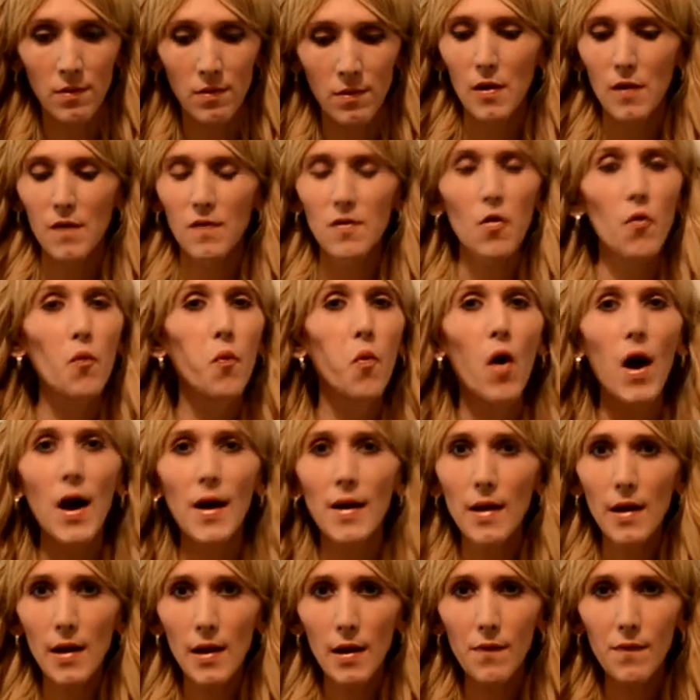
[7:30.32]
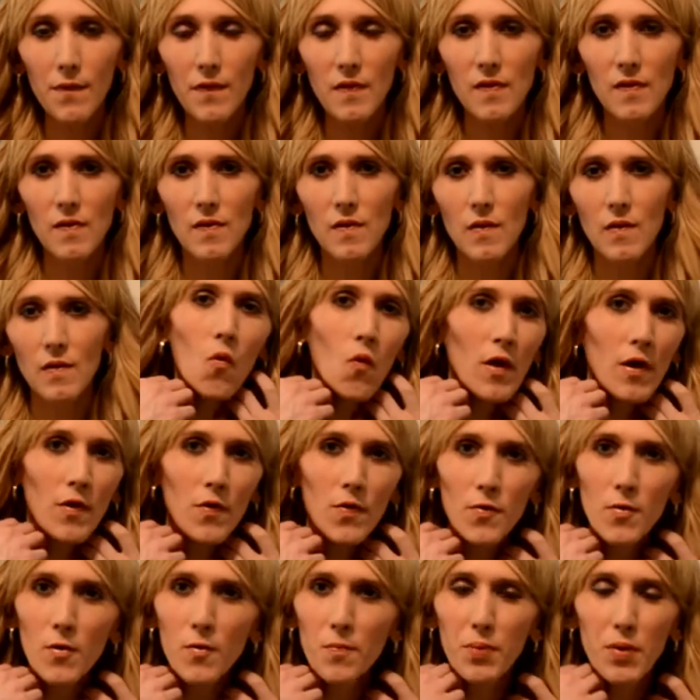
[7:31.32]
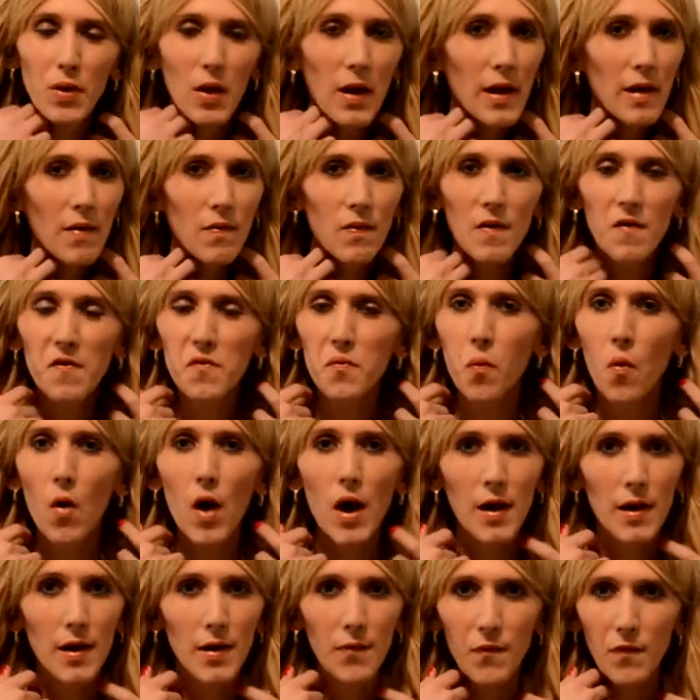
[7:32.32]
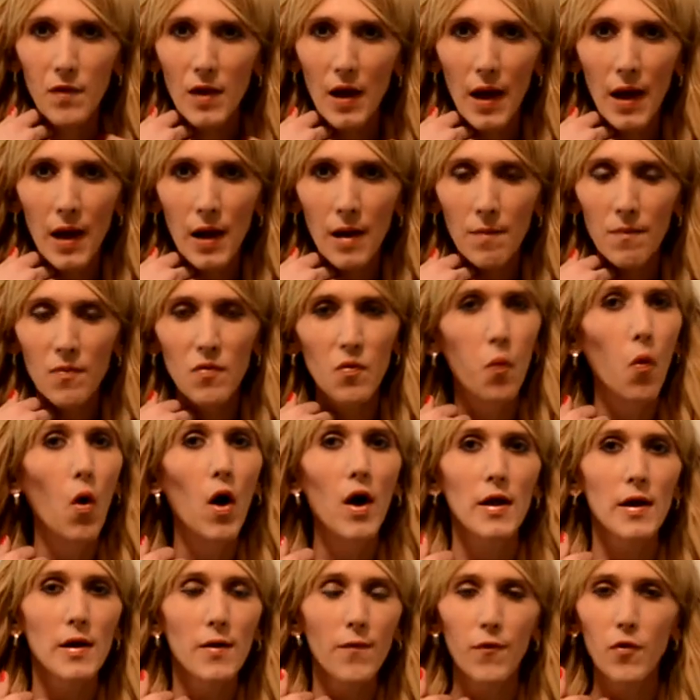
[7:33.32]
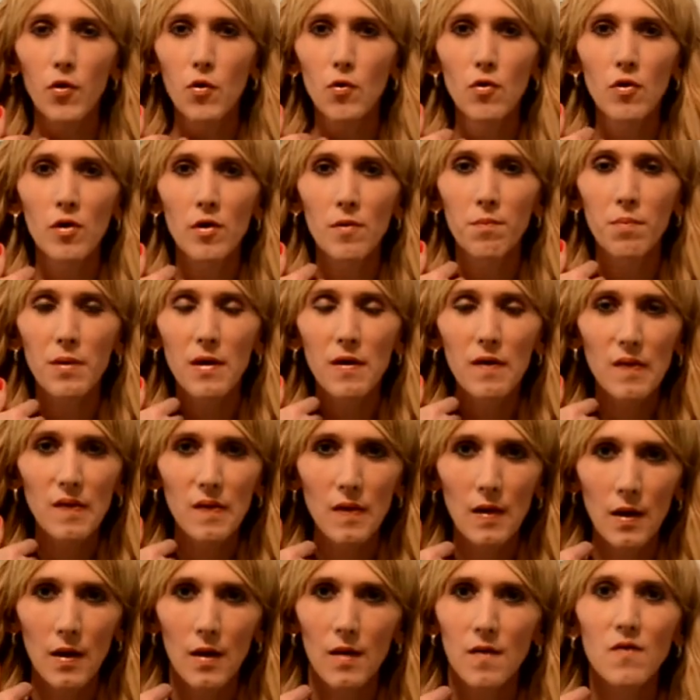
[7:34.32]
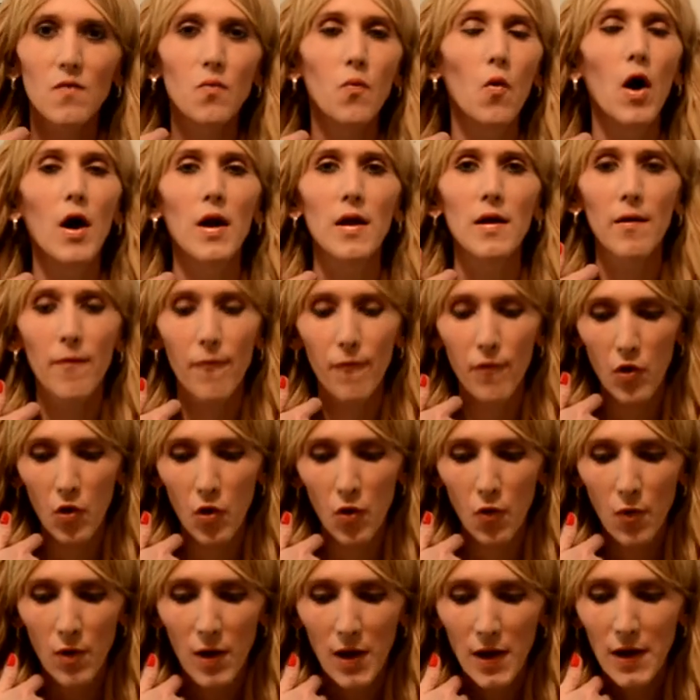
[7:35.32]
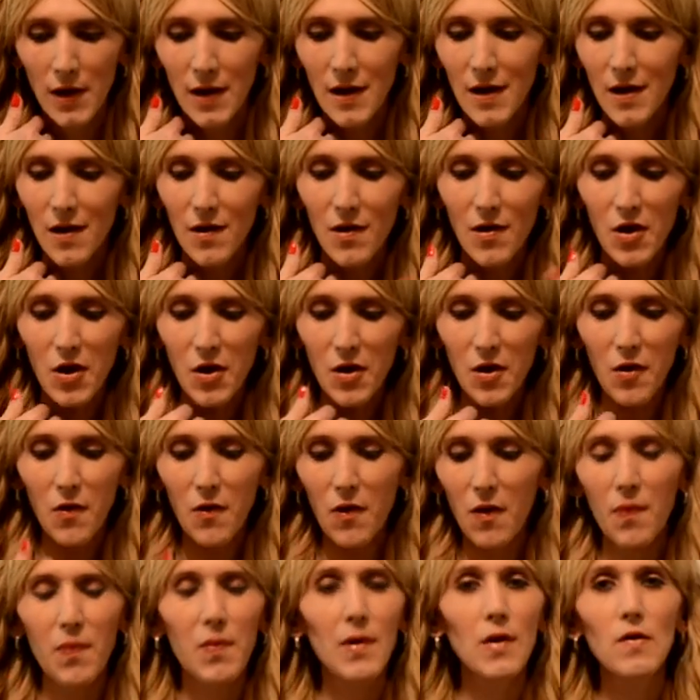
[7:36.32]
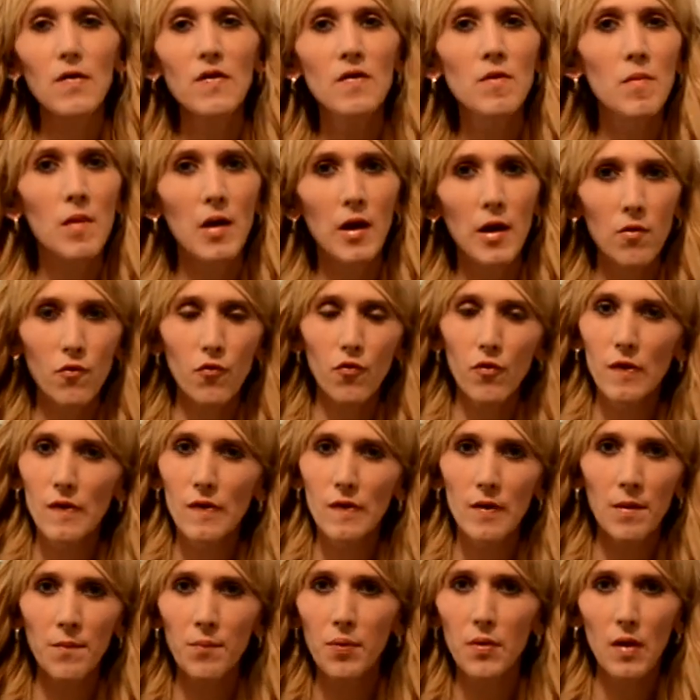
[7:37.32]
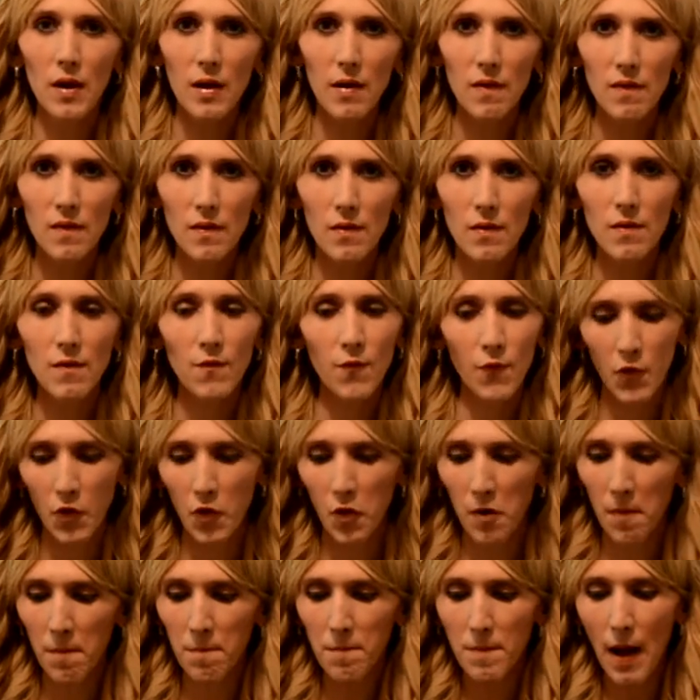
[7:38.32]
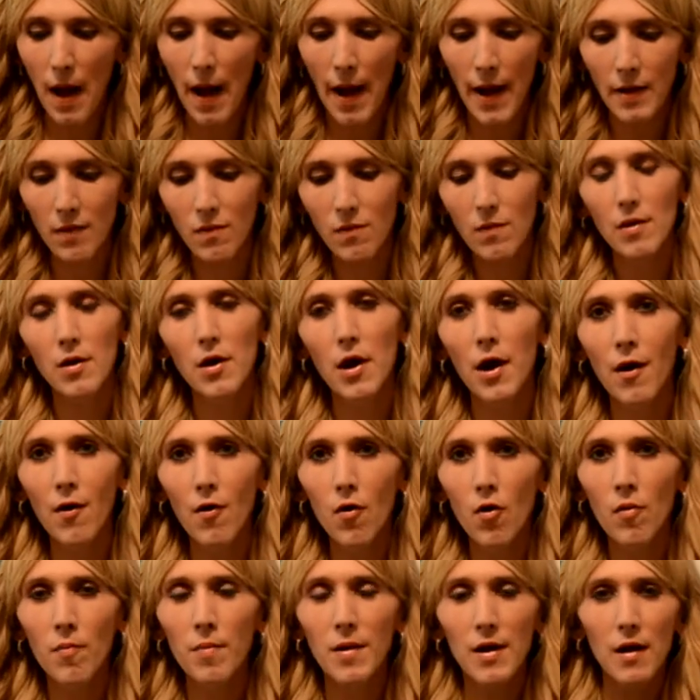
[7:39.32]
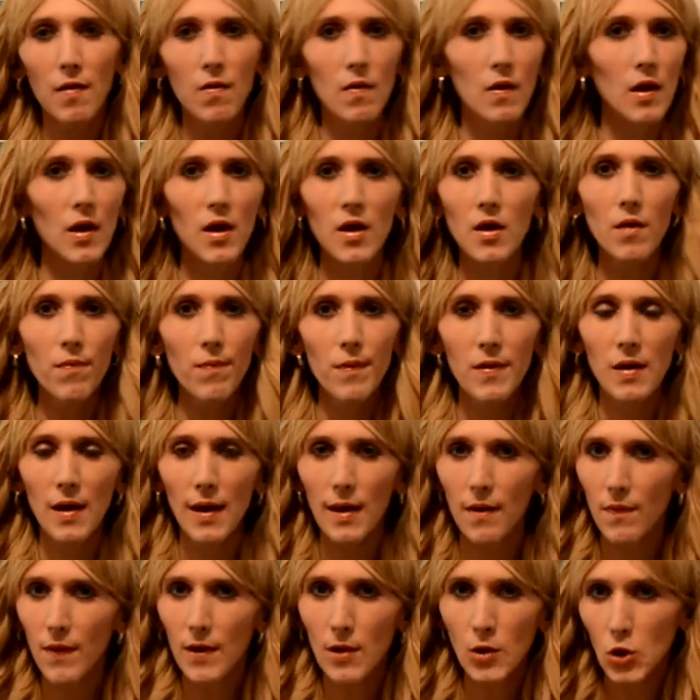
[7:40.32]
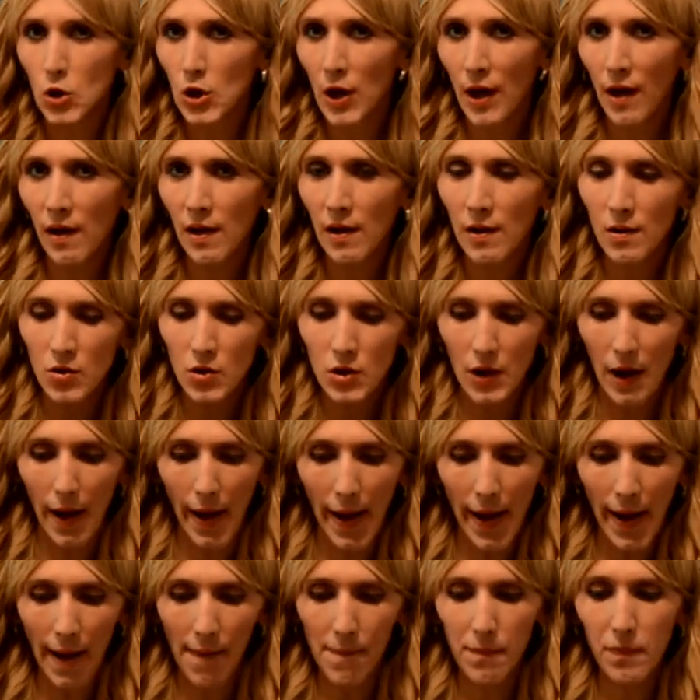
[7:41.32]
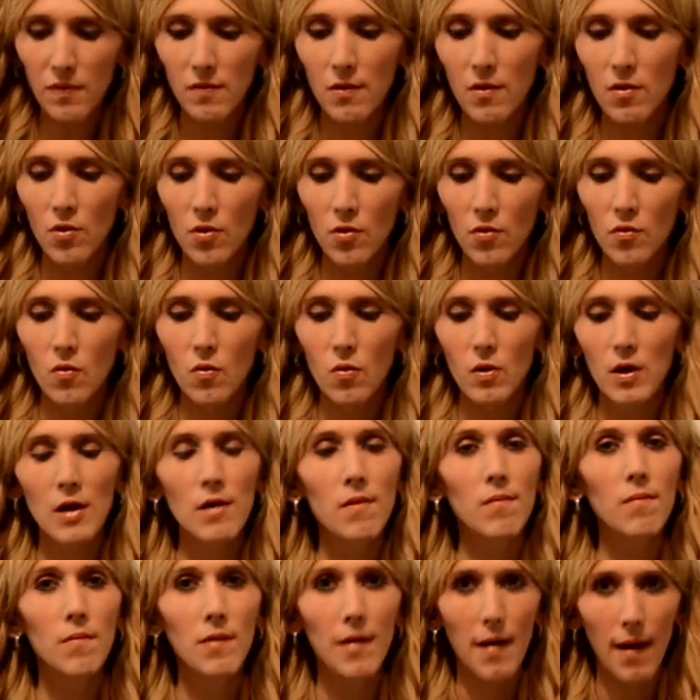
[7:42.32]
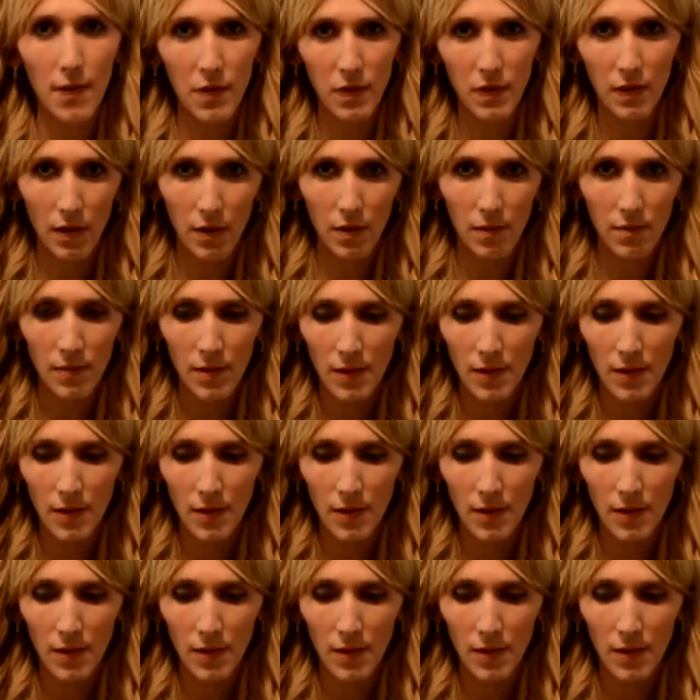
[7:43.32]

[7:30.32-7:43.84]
So what ifs, going through playing these what if games, what if you could be cis, what if you, you know, there's some interesting places for your mind to go, but at the end of the day, they change absolutely nothing.